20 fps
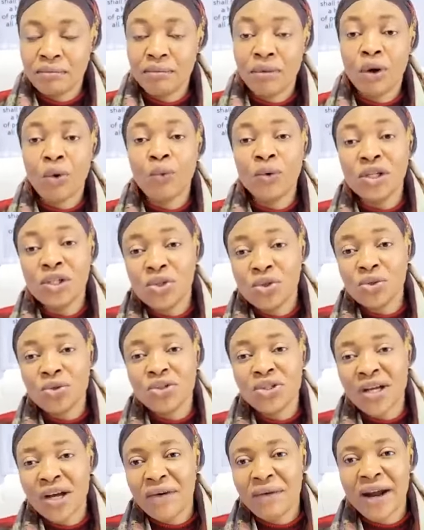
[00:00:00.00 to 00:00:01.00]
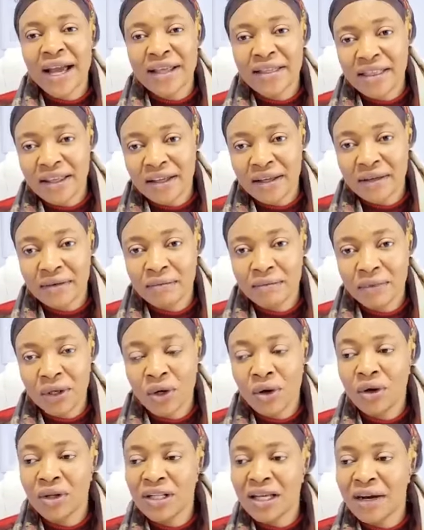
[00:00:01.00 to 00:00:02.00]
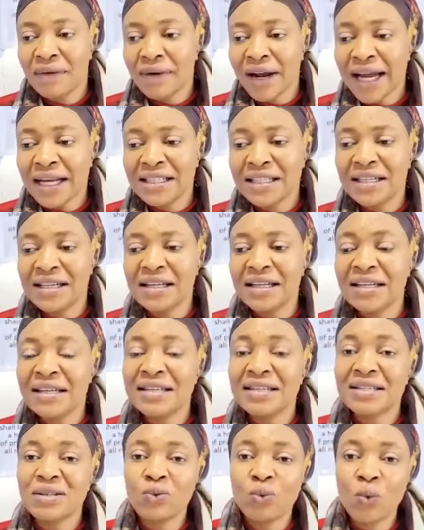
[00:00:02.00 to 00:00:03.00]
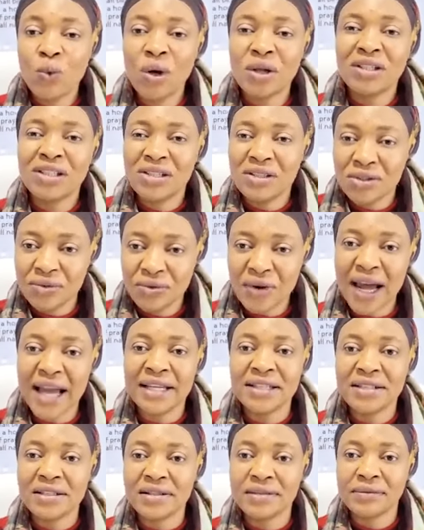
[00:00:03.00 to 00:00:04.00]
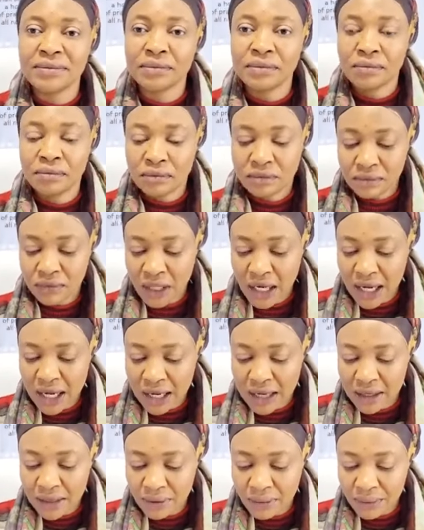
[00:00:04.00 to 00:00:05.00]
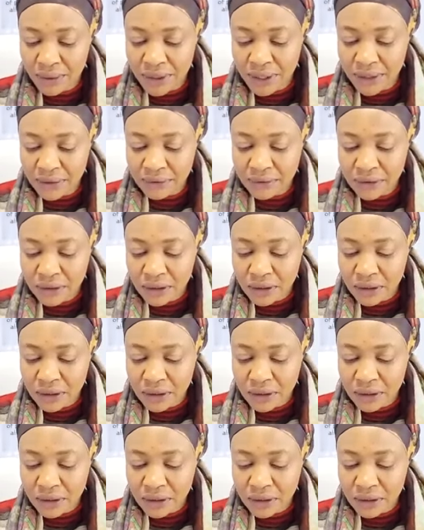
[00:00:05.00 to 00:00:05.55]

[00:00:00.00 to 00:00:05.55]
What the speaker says: but we choose the right thing, because the right thing is what is right. Hallelujah.